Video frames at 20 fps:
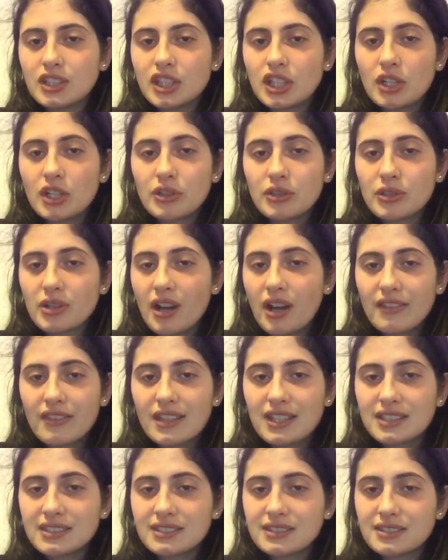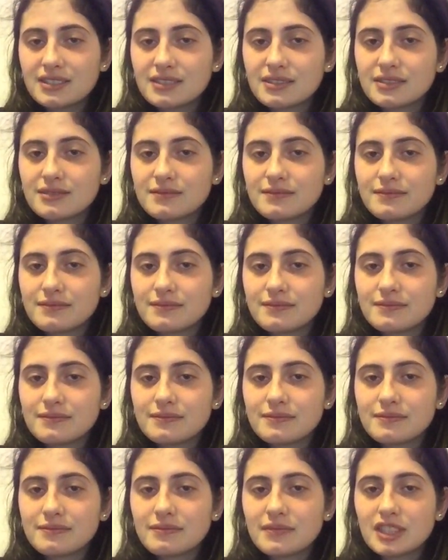You got this.
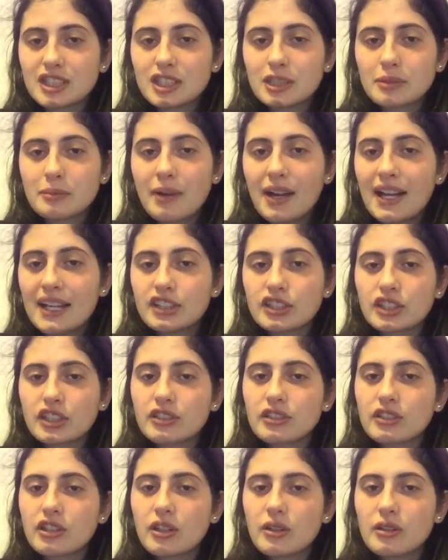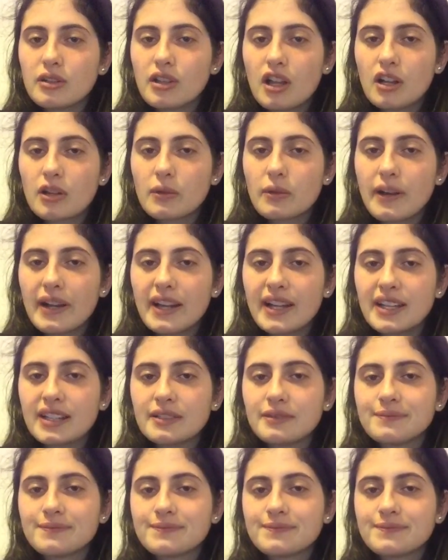Smile can go a long way.